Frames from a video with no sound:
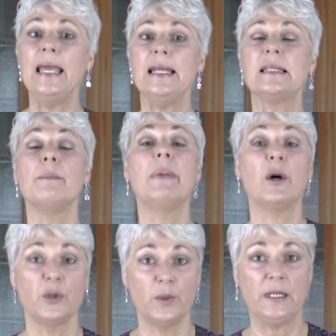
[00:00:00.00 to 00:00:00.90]
It's
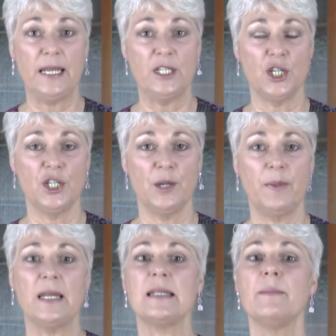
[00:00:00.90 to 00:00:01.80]
about the
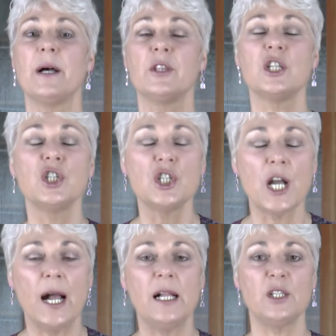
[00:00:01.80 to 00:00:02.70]
relationship, and it's about the
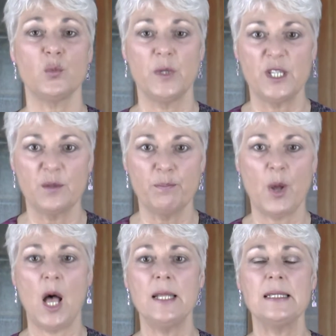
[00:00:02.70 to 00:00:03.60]
child's
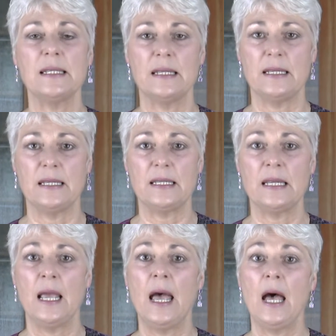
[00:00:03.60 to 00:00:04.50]
responses